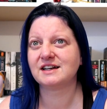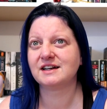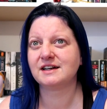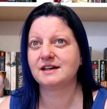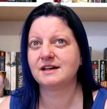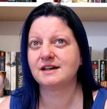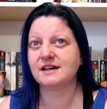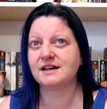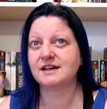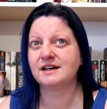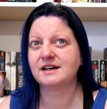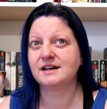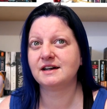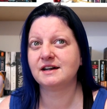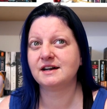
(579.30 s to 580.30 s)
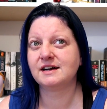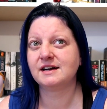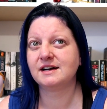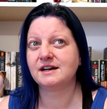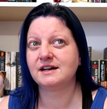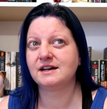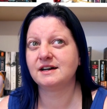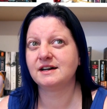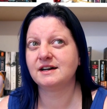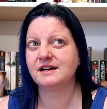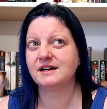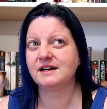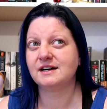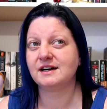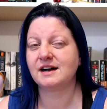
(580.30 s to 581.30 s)

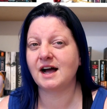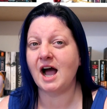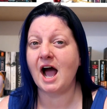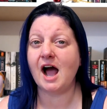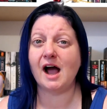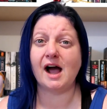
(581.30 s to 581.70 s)
Nothing is said.